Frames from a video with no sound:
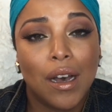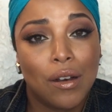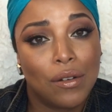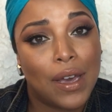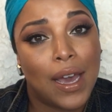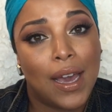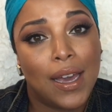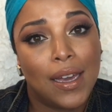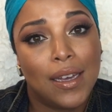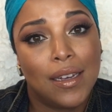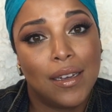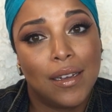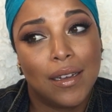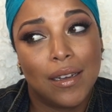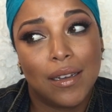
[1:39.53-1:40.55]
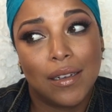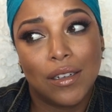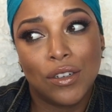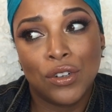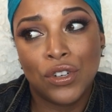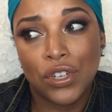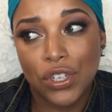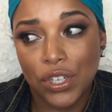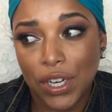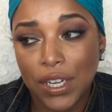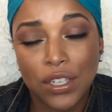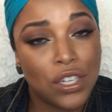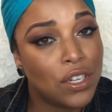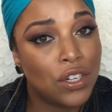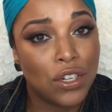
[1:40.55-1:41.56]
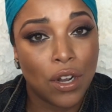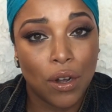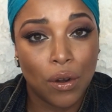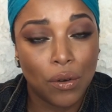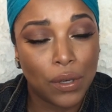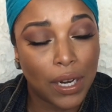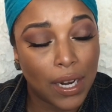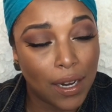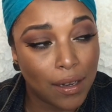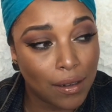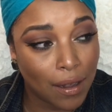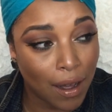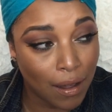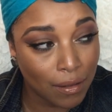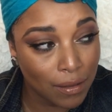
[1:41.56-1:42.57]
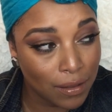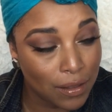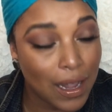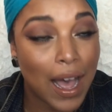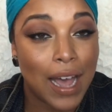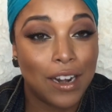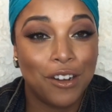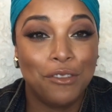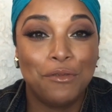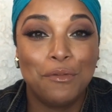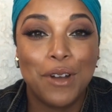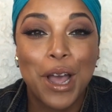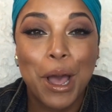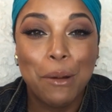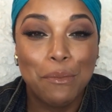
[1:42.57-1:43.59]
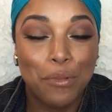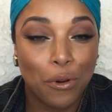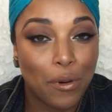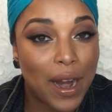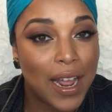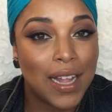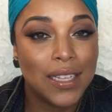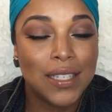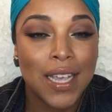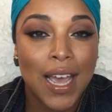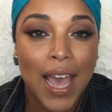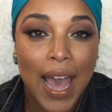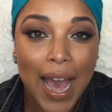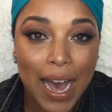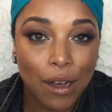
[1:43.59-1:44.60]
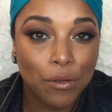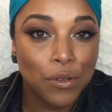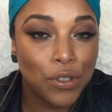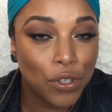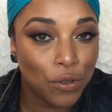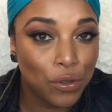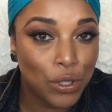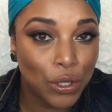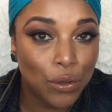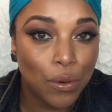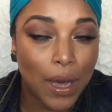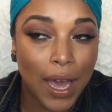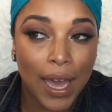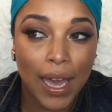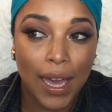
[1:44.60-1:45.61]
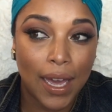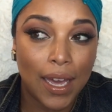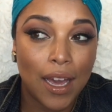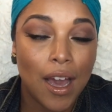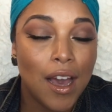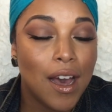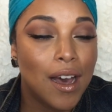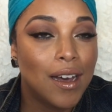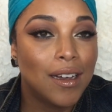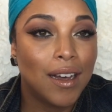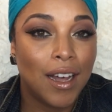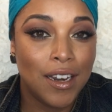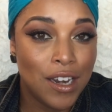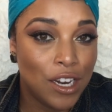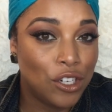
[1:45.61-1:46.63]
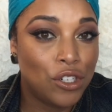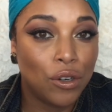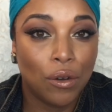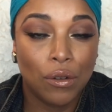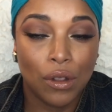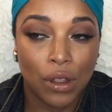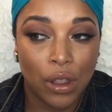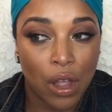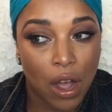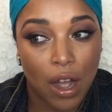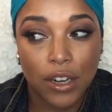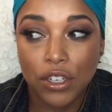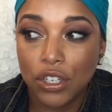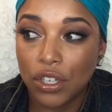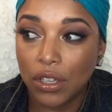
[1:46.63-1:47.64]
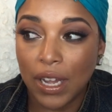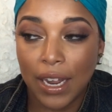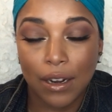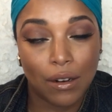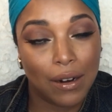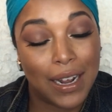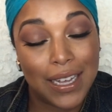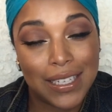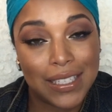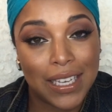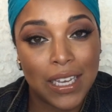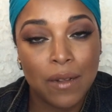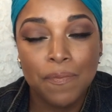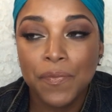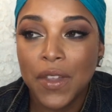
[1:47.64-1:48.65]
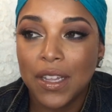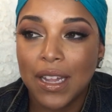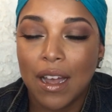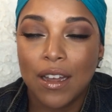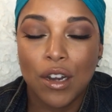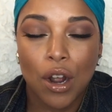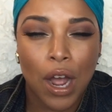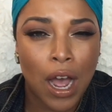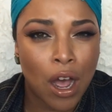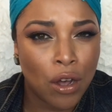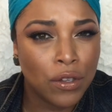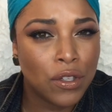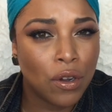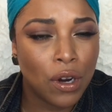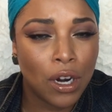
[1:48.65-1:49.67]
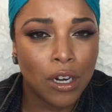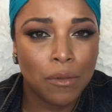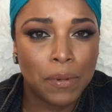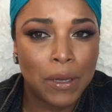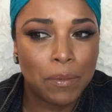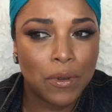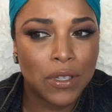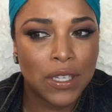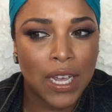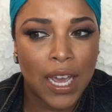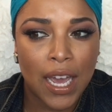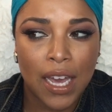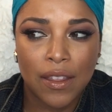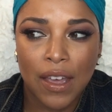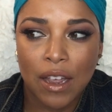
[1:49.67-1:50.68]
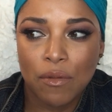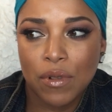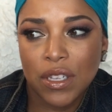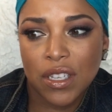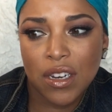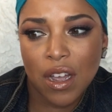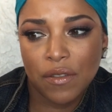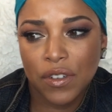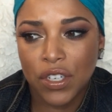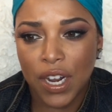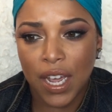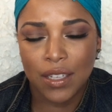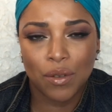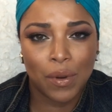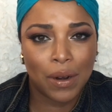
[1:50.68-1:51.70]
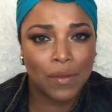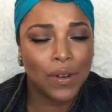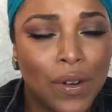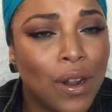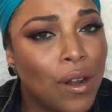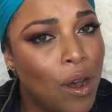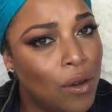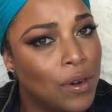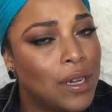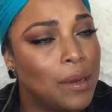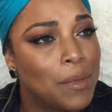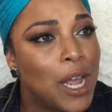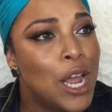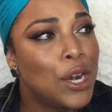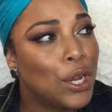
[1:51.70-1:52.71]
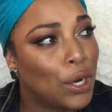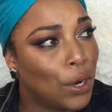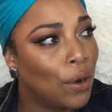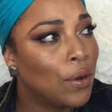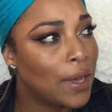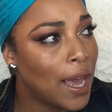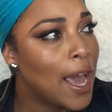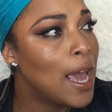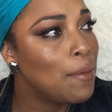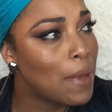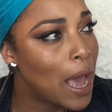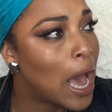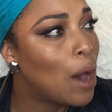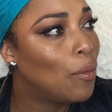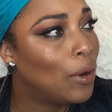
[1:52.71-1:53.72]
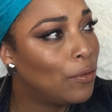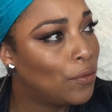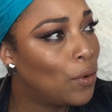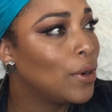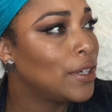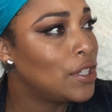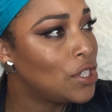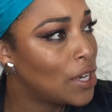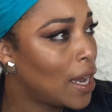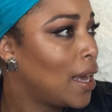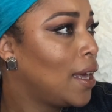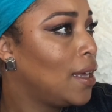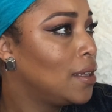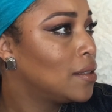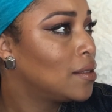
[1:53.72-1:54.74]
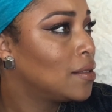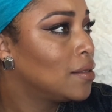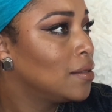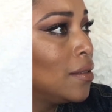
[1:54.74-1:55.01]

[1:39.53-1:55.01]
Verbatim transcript: okay, she just showed a lot of brands how to do a initial launch like crazy. Now I know I also heard people saying there was enough shades or whatever. Hold up. The girl came out with 40 shades.